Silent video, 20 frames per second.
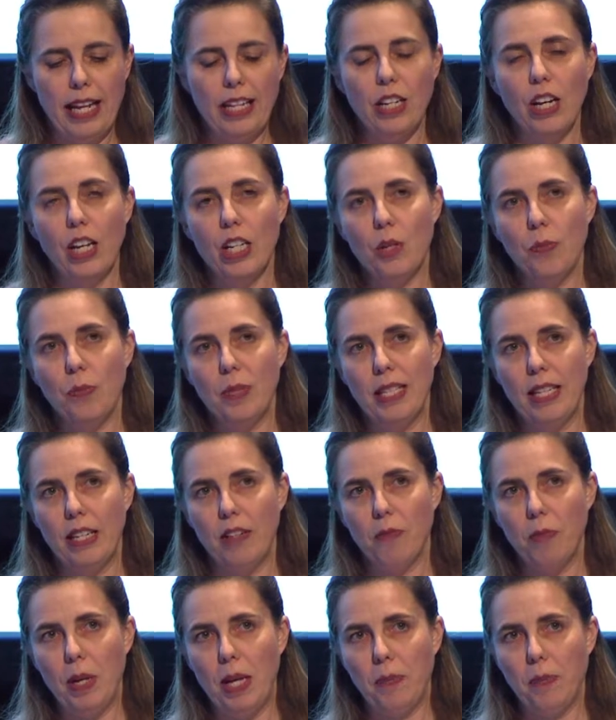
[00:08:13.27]
and
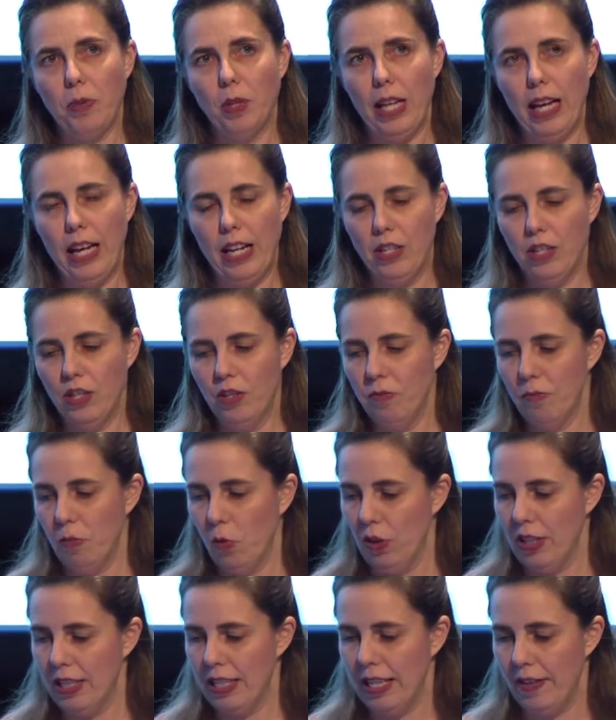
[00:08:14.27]
90% of people aged
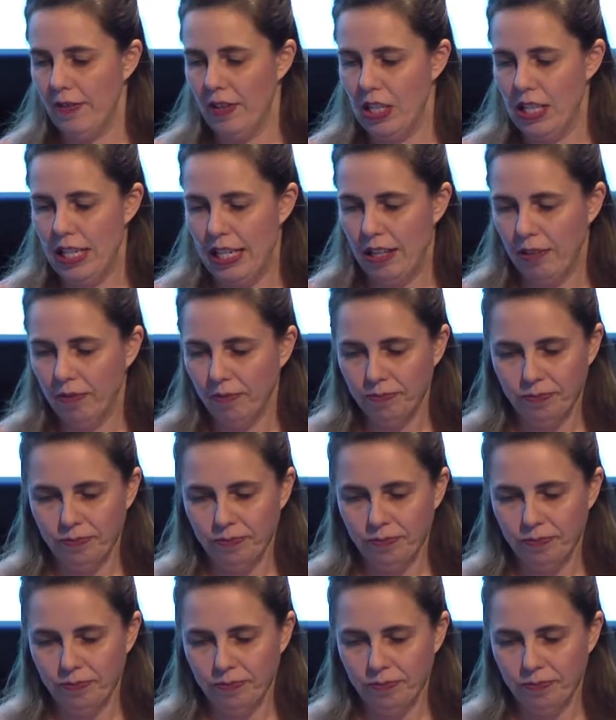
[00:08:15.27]
more than 70.